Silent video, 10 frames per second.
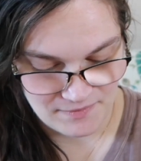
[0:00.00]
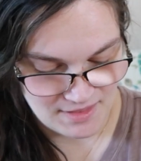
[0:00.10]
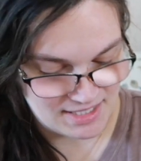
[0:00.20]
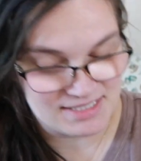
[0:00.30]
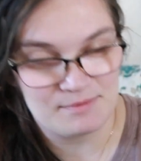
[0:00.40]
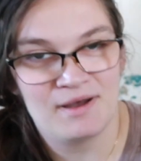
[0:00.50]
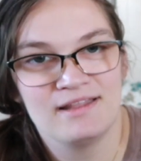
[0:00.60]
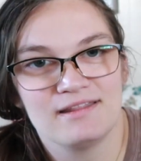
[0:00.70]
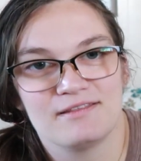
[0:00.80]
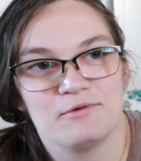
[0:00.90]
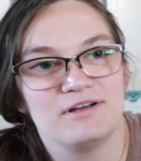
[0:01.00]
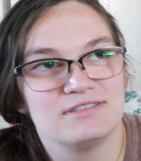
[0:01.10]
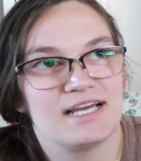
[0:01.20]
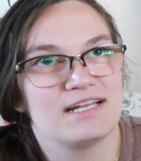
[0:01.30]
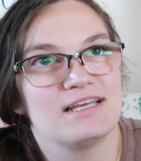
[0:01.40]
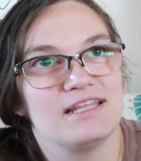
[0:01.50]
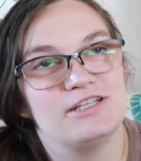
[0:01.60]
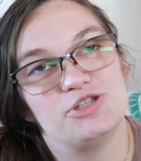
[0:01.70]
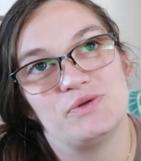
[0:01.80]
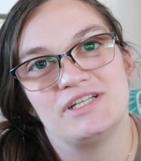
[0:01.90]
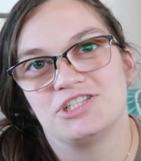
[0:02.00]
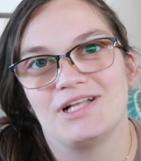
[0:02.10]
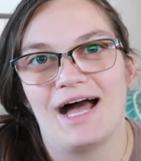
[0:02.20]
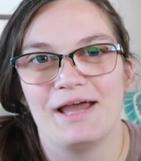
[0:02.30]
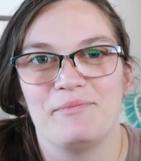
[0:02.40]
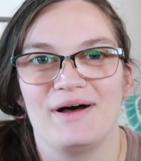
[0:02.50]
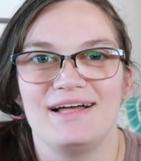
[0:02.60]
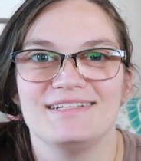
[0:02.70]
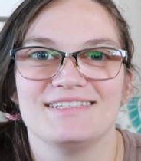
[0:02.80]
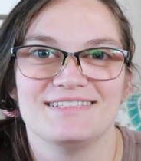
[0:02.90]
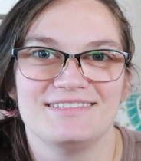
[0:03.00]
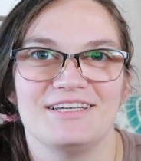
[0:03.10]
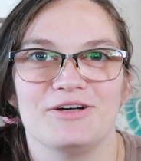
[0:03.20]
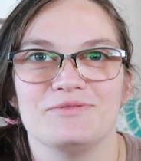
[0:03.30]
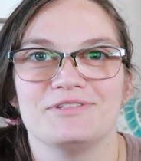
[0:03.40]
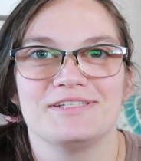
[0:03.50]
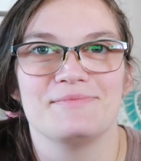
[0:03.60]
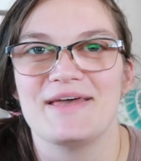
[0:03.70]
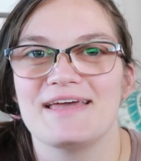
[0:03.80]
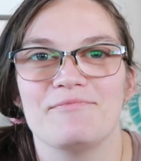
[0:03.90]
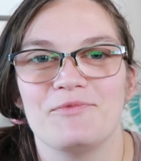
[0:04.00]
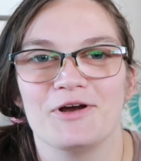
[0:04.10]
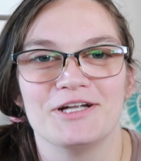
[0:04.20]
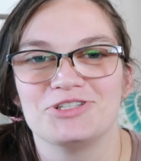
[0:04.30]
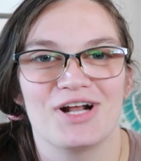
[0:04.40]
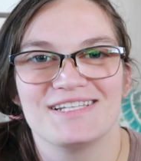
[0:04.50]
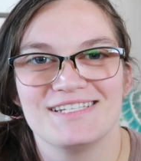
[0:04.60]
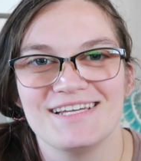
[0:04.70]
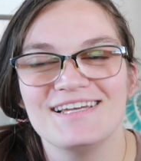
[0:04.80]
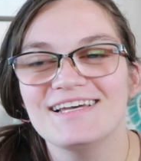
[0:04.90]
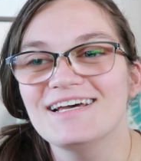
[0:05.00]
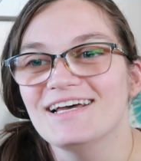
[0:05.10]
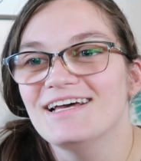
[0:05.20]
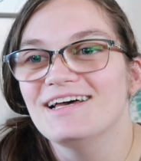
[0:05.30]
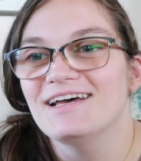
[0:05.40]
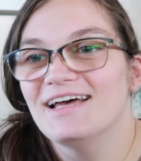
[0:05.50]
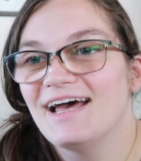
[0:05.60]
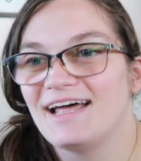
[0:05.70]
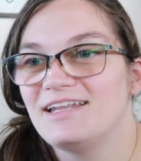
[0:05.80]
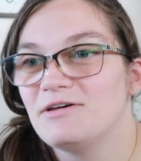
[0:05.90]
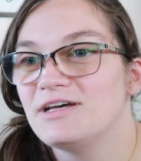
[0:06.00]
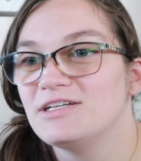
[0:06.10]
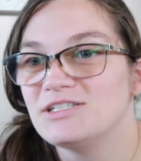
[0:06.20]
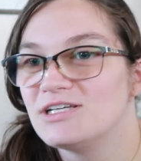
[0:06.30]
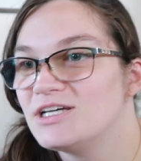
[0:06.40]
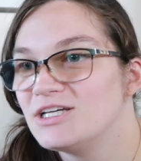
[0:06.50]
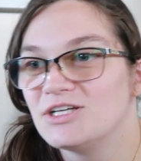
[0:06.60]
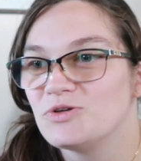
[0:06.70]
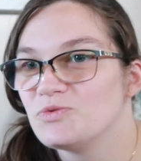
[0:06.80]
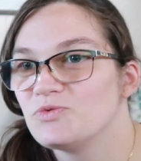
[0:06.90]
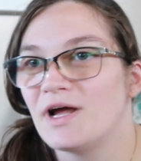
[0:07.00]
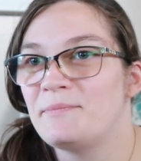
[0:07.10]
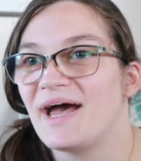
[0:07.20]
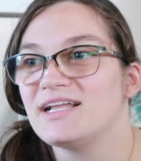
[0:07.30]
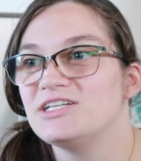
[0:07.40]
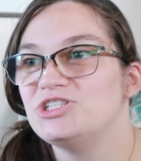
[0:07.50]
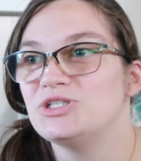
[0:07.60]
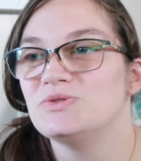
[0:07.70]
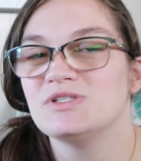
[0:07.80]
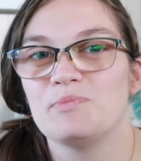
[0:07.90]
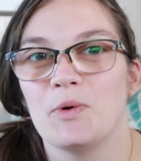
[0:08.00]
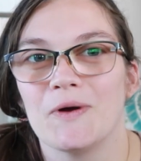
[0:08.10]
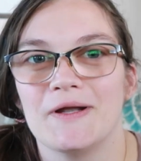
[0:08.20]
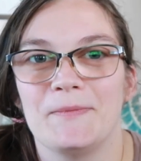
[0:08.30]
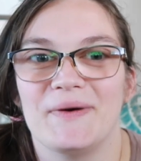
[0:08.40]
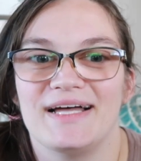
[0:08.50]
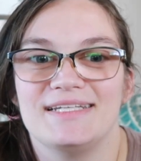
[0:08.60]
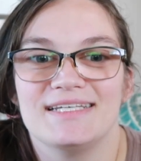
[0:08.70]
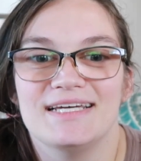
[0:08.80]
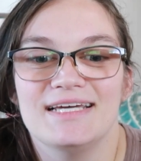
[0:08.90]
this month. Well, technically June and July, but you know, to make it more interesting, had to run back to June's board. But